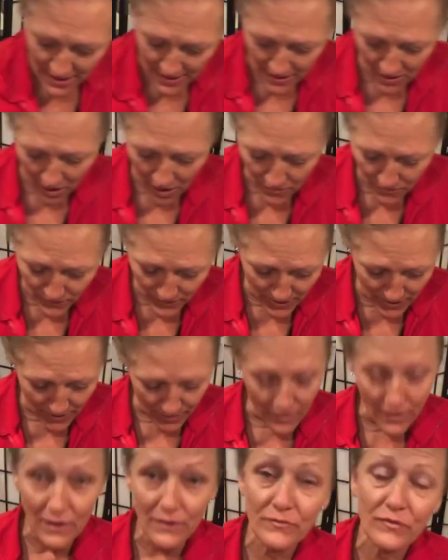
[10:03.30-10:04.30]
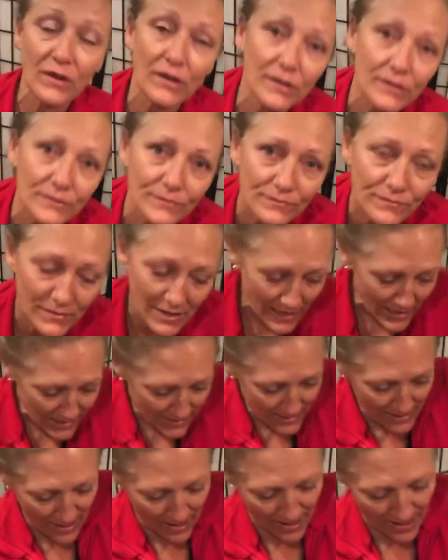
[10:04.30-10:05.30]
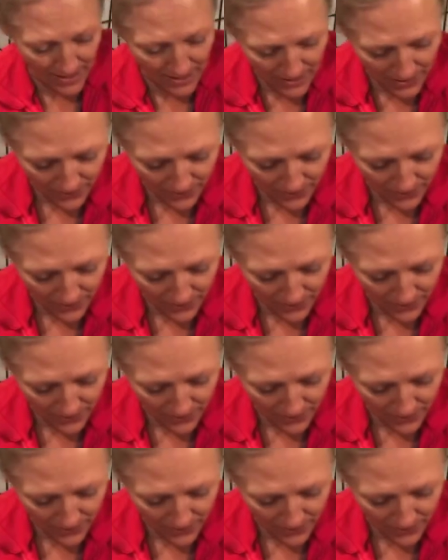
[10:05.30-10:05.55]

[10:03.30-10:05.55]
got rid of things like